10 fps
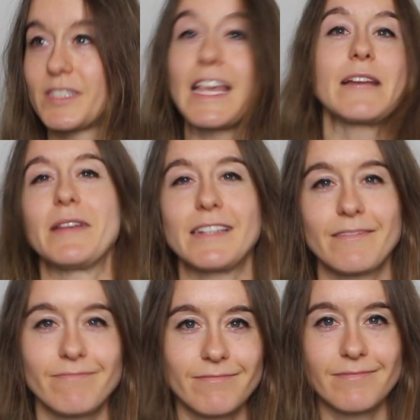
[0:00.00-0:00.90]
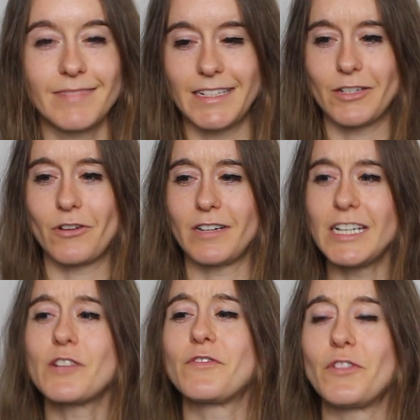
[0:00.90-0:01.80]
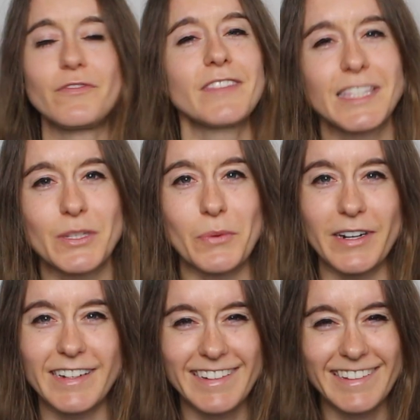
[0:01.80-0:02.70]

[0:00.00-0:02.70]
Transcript: segment, in your interval. That's the word.